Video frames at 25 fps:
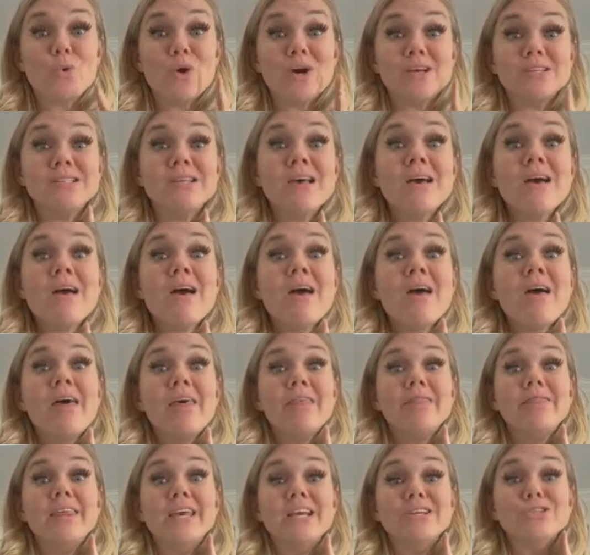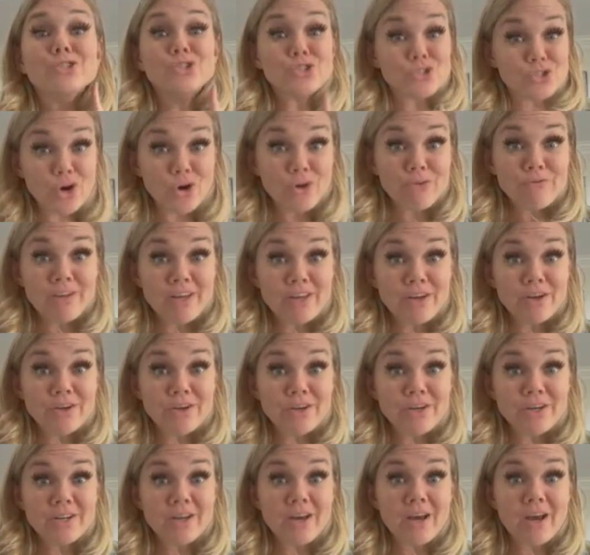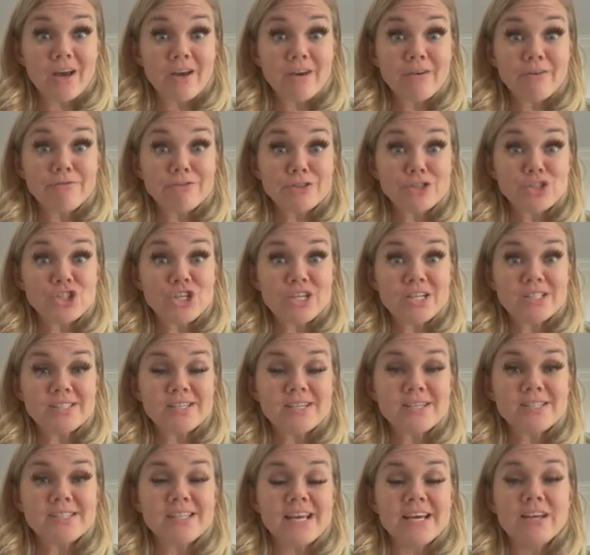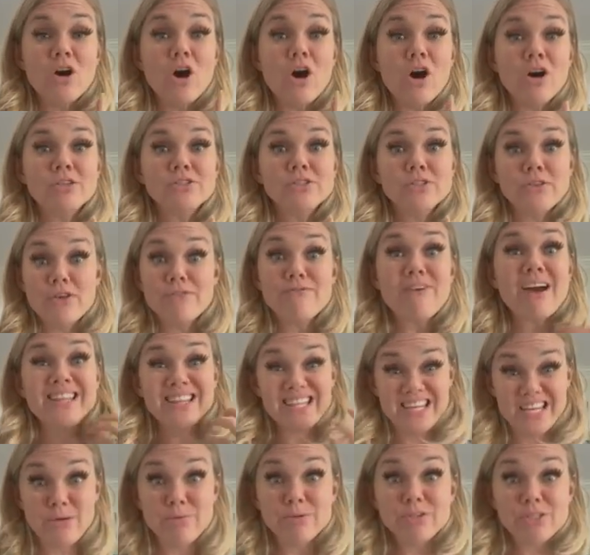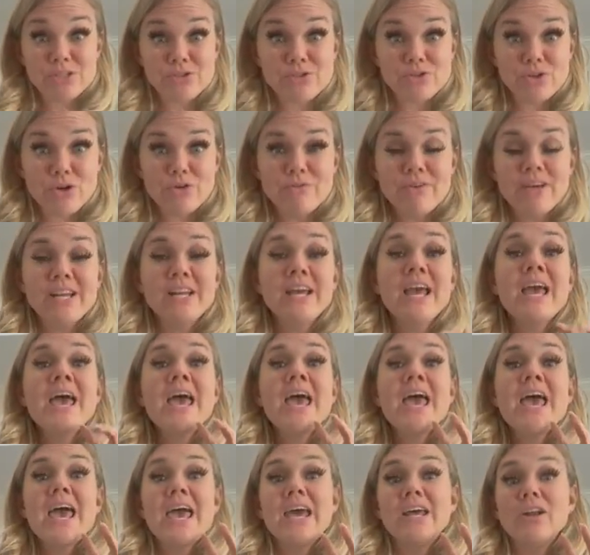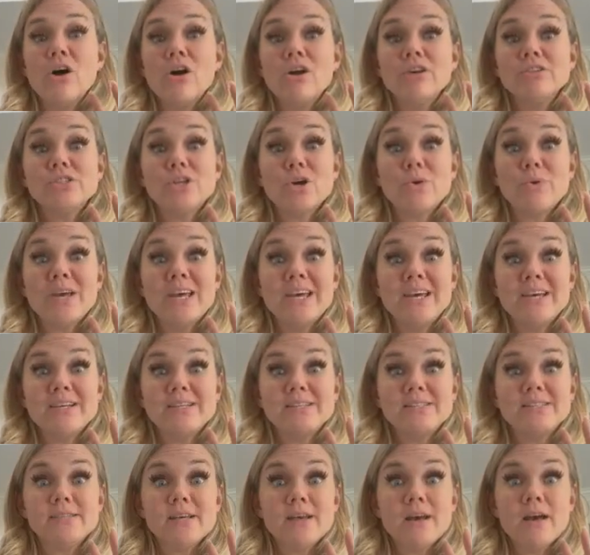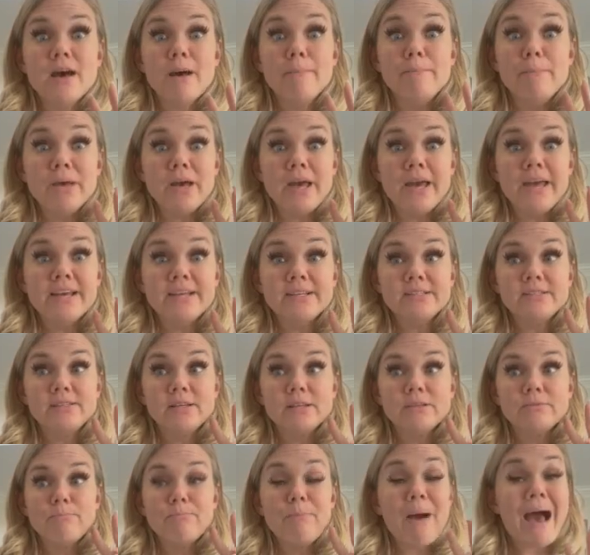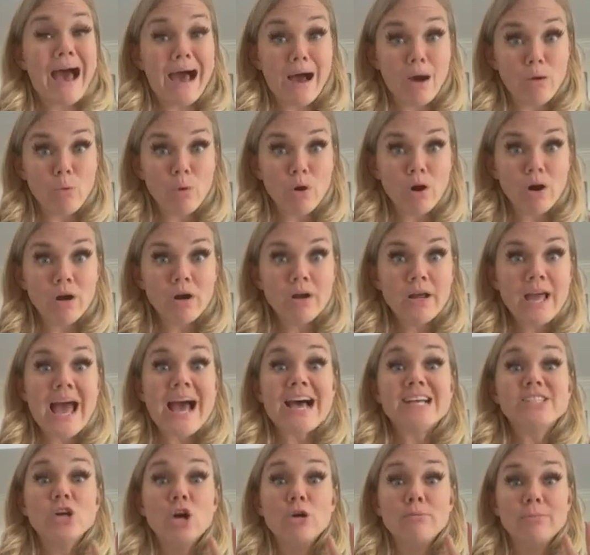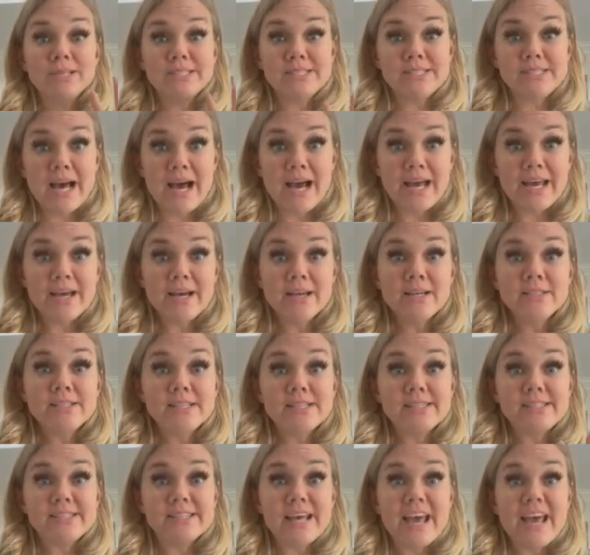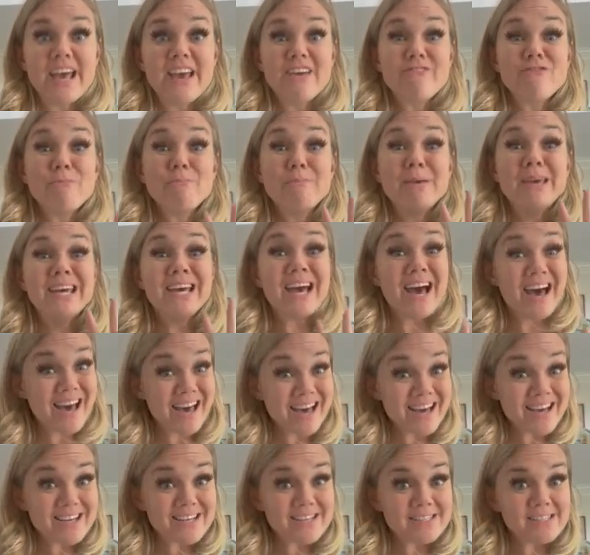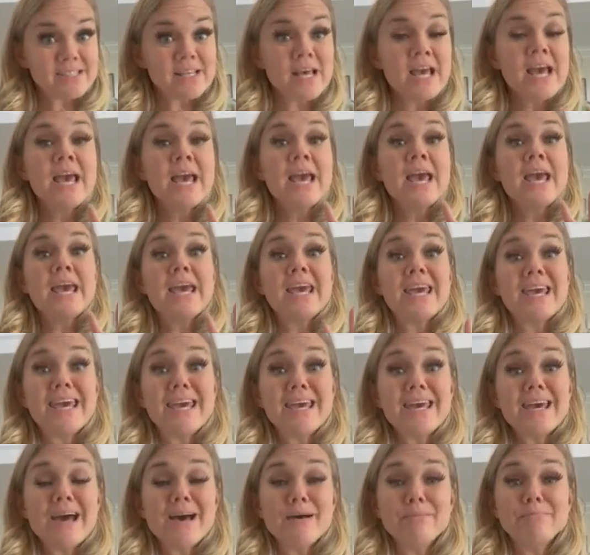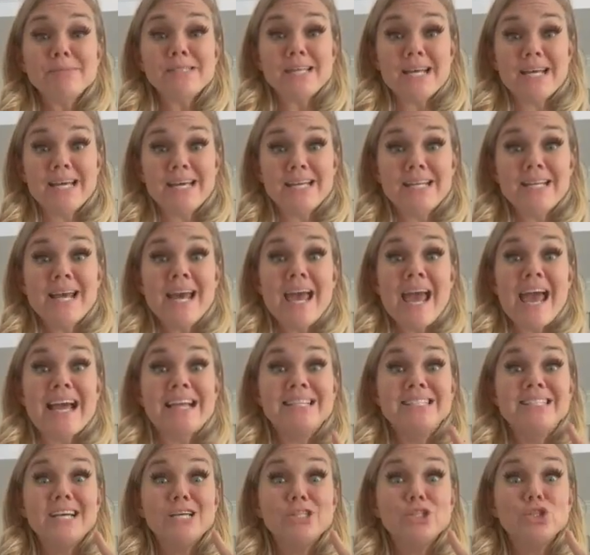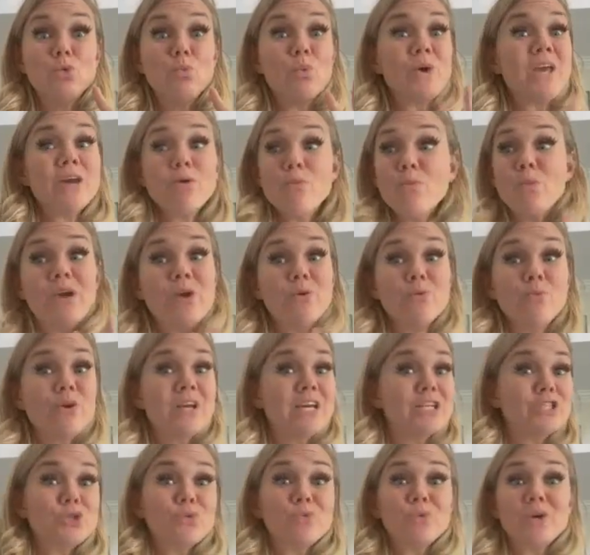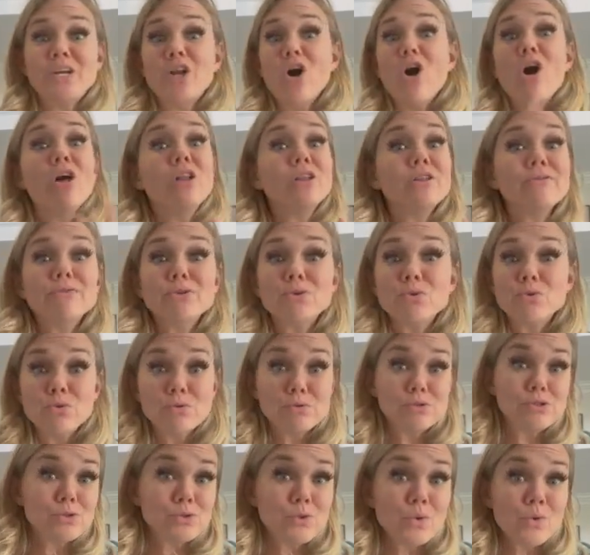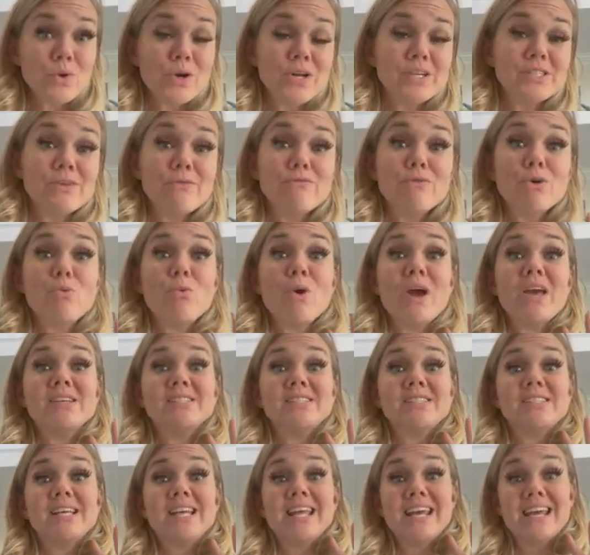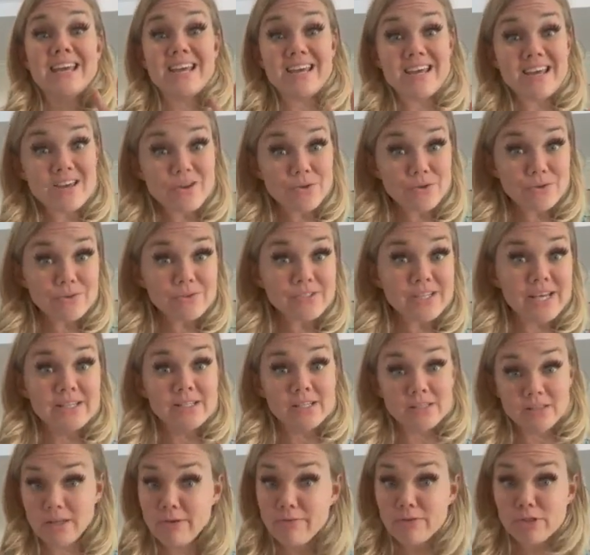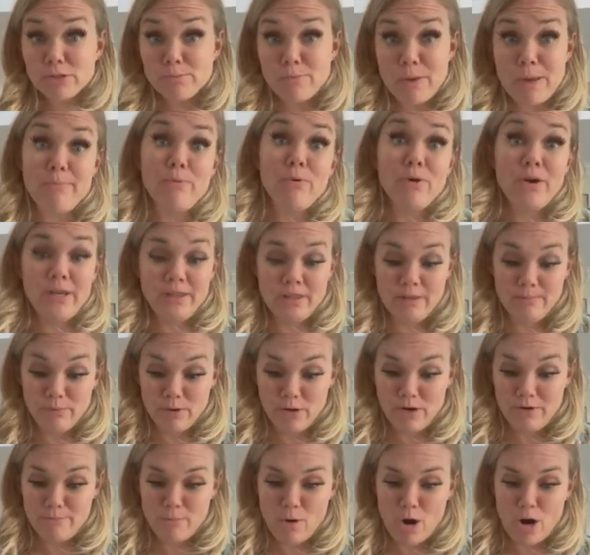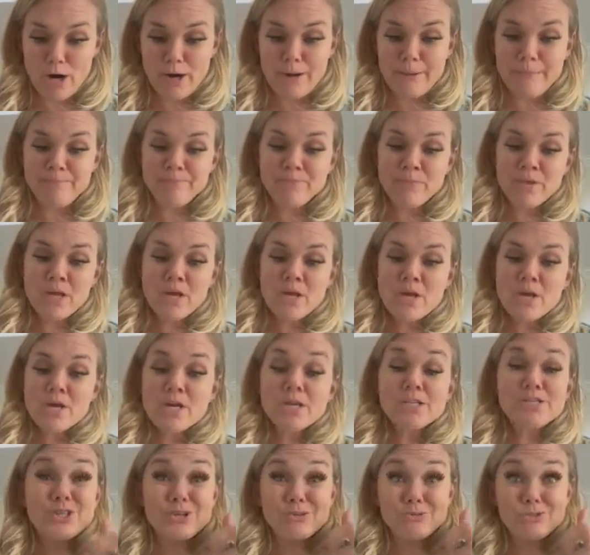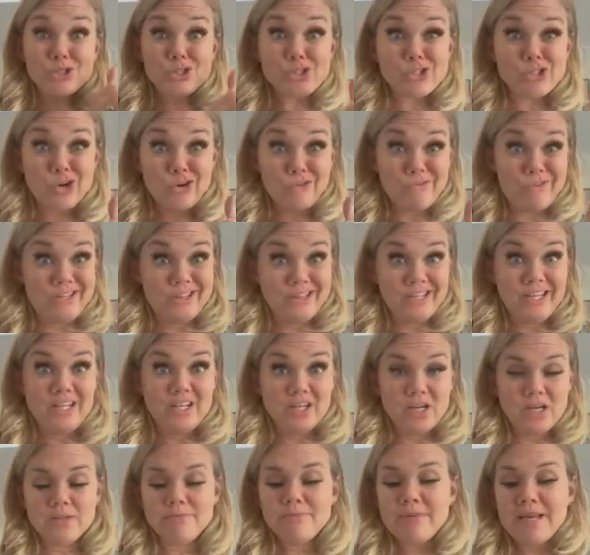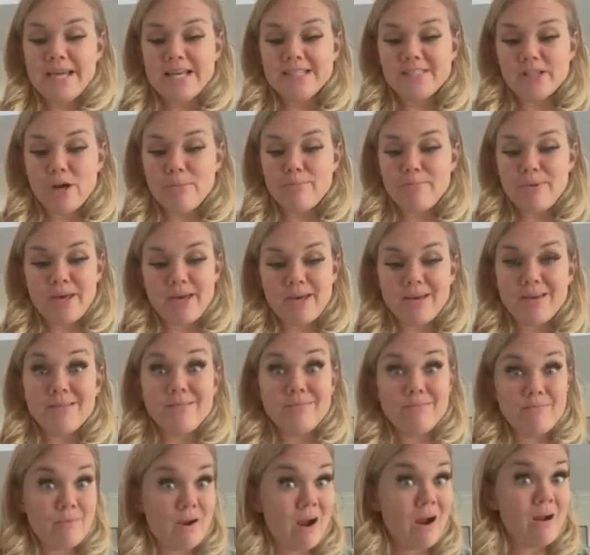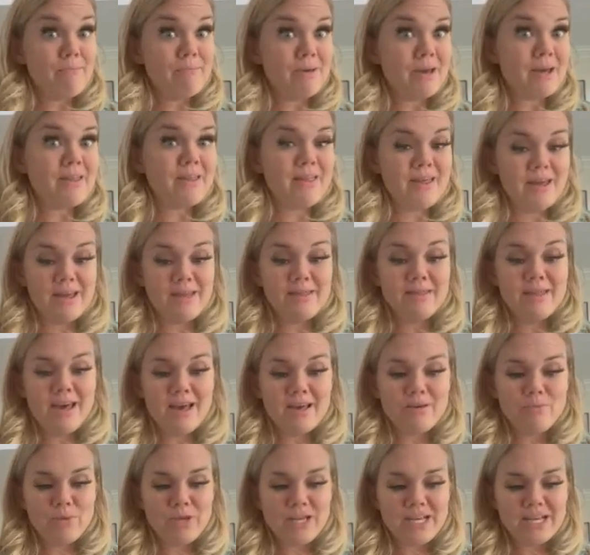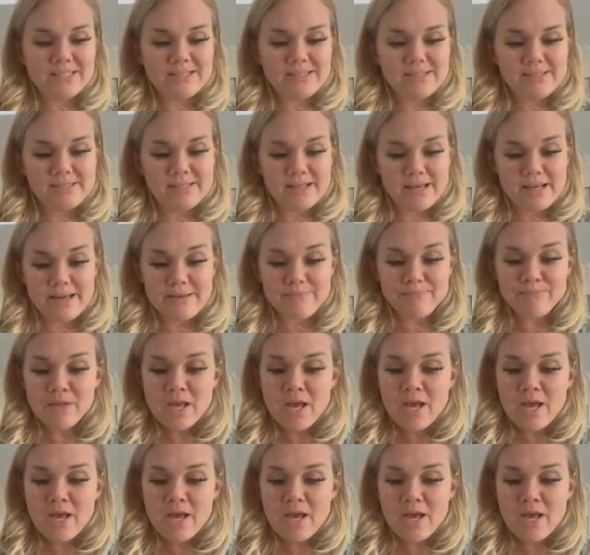us the servanthood of Jesus, and also the fact that he was a servant, and also his power as our Messiah to save, because he comes in and we get to read all of the cool stories of the ways that he heals and delivers people in the book of Mark. So servant leader is our big thing that we get to see.